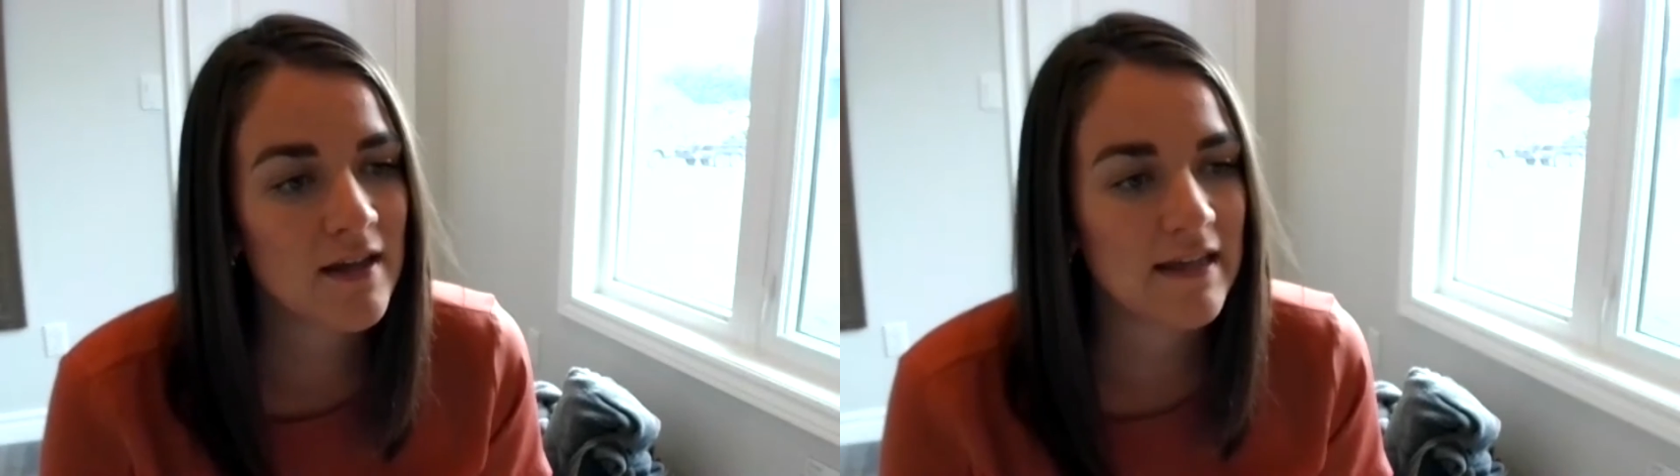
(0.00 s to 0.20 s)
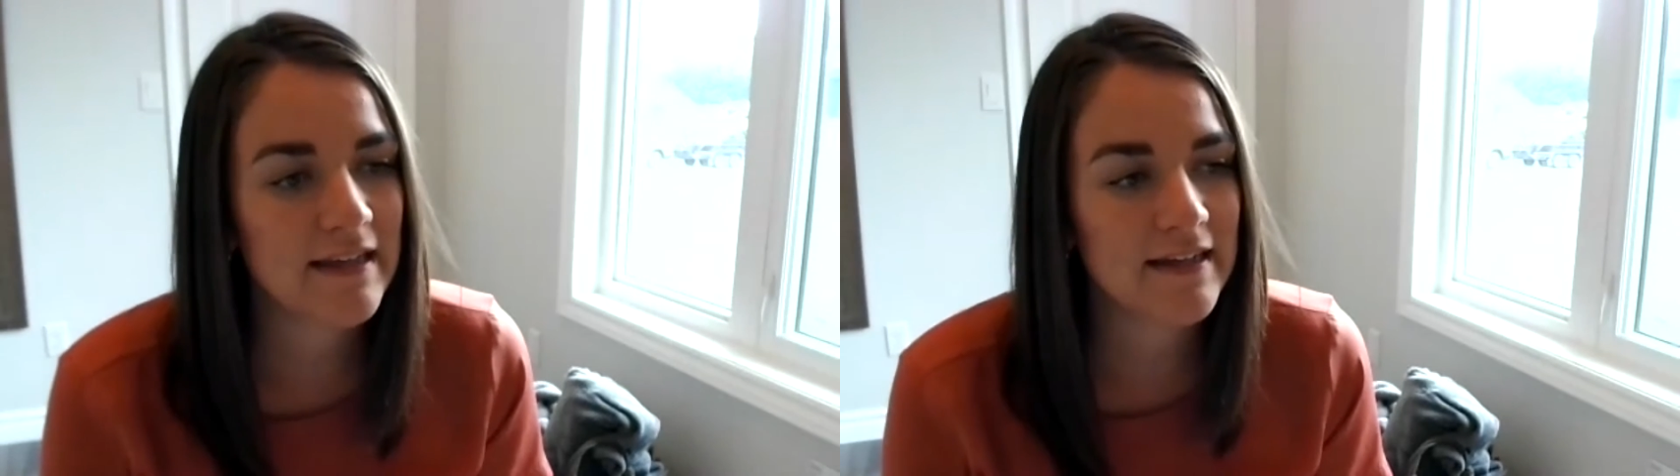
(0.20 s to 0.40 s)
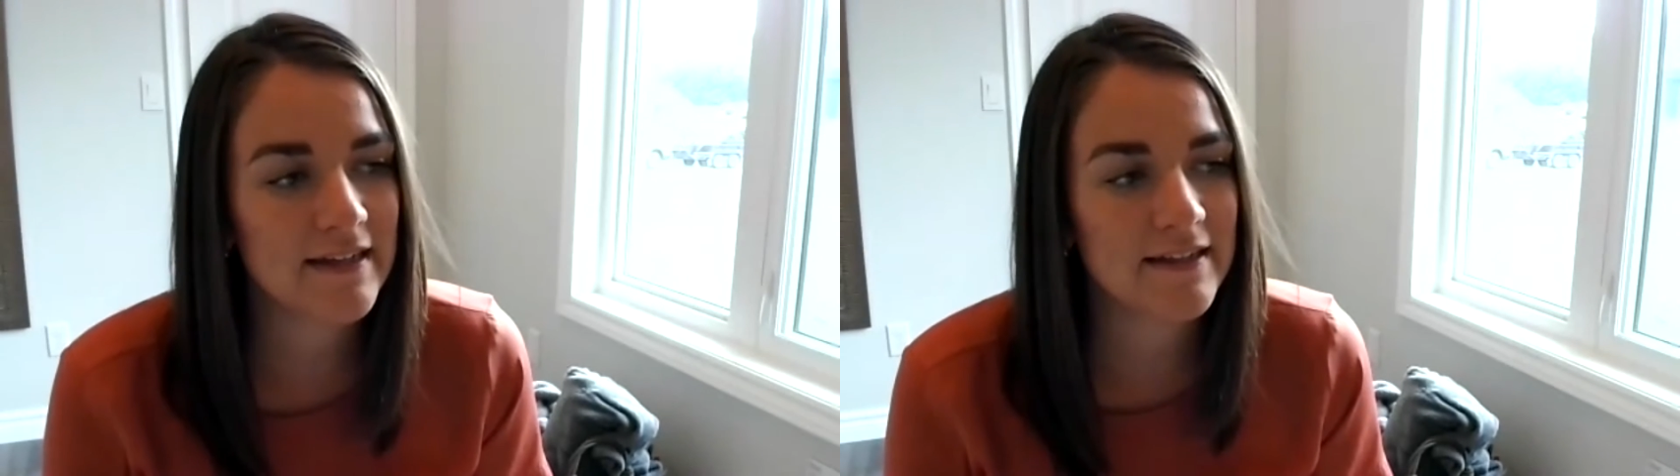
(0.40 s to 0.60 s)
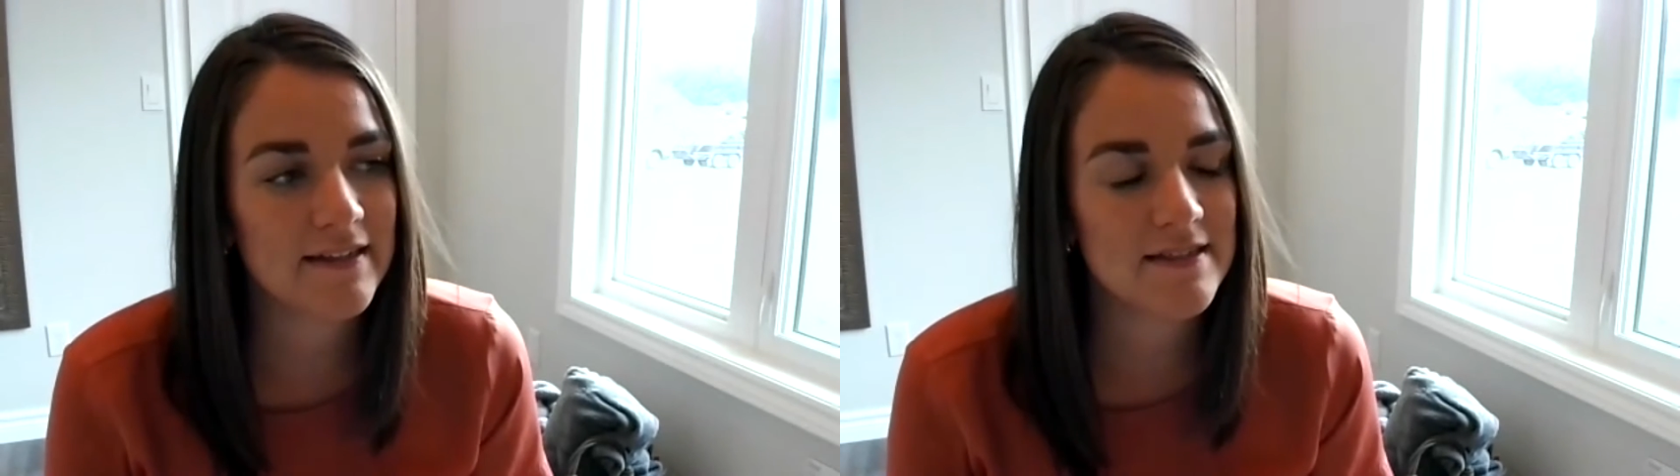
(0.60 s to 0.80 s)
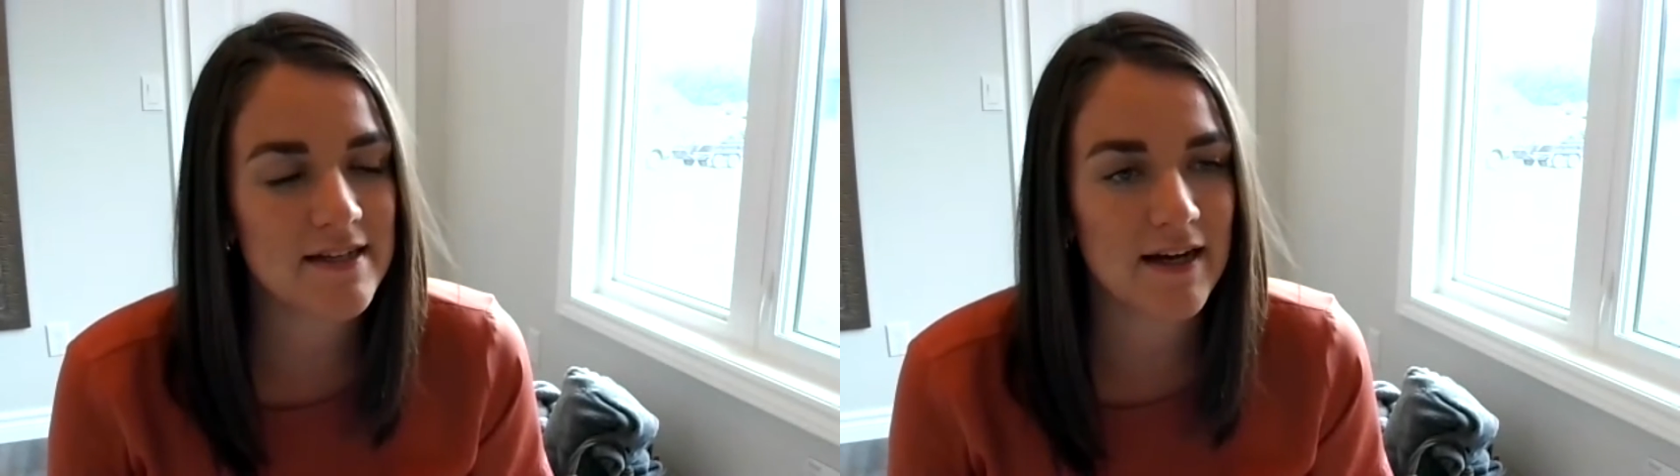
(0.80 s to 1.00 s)

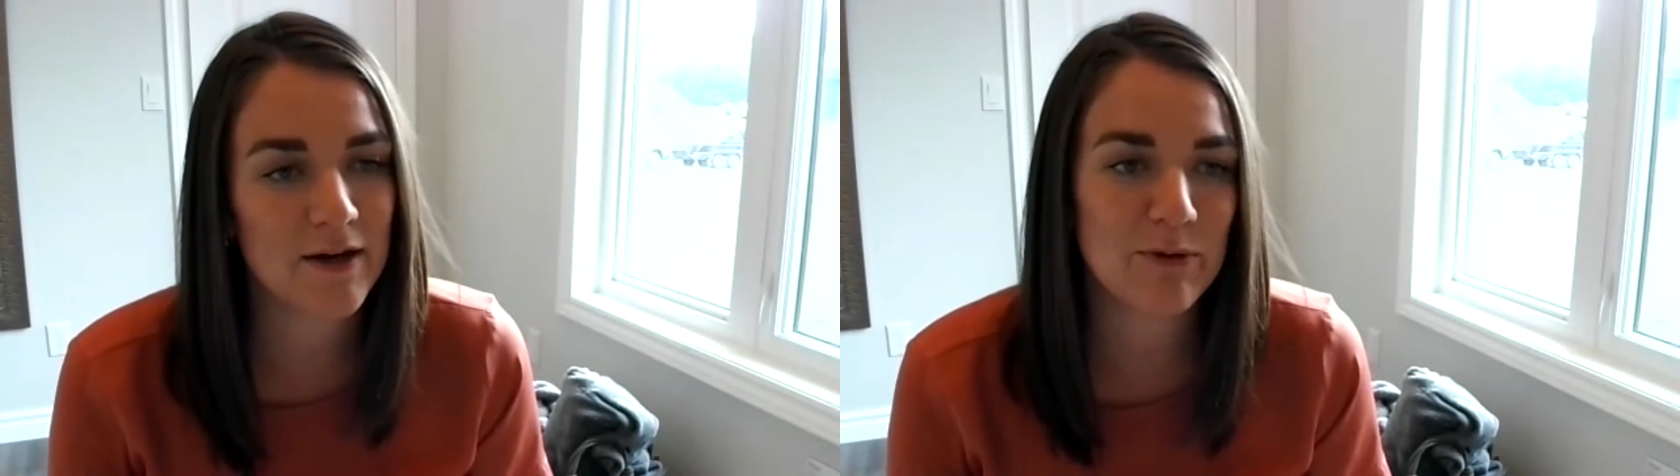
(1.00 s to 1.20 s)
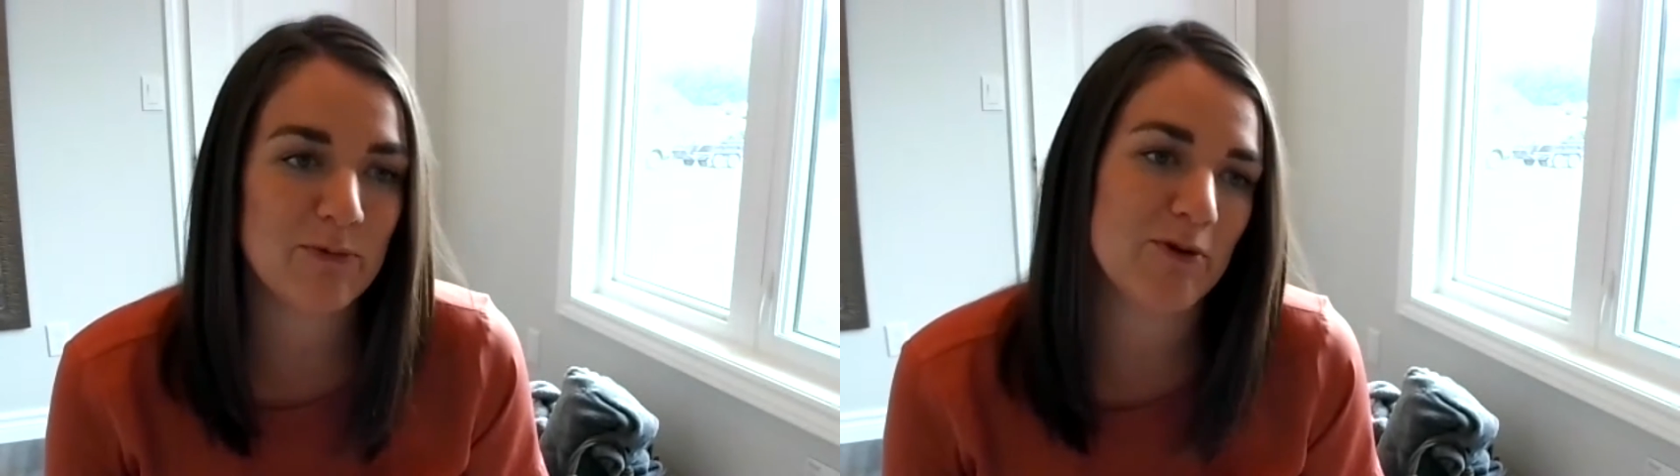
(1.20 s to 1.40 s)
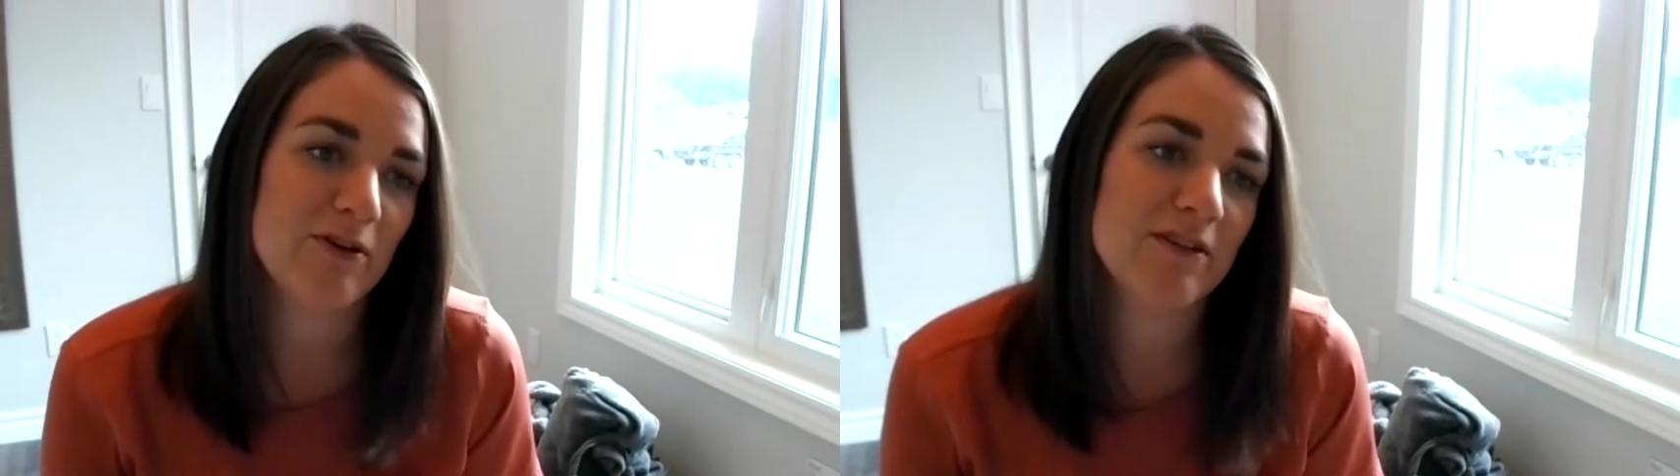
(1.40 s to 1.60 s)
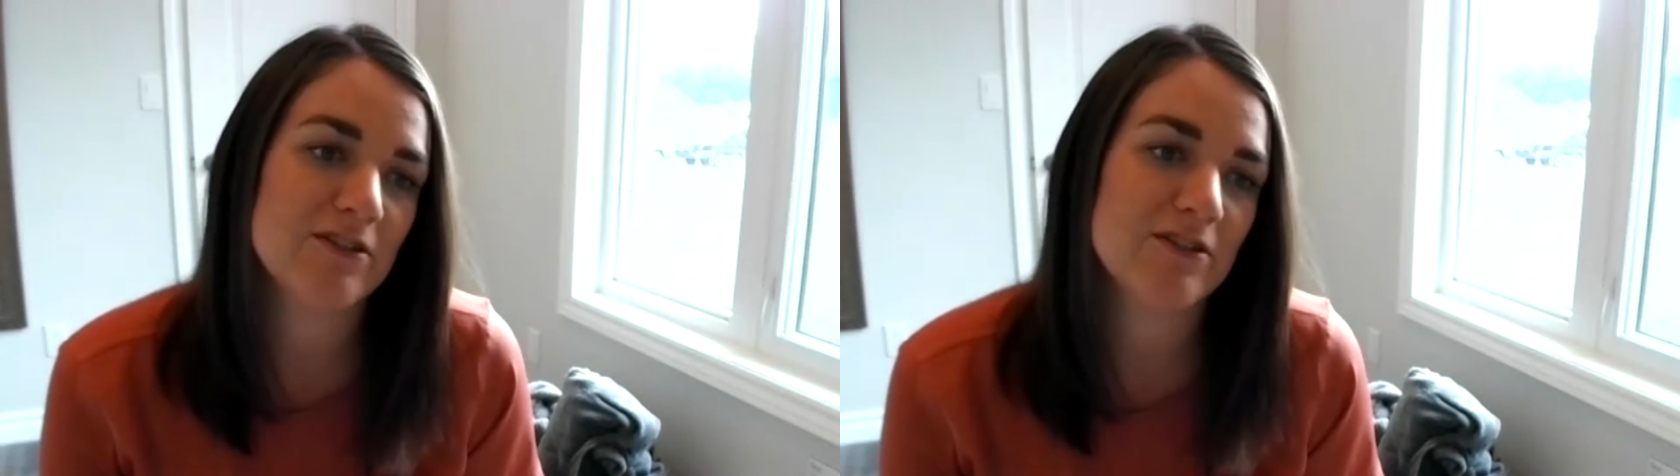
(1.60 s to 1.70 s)
and we will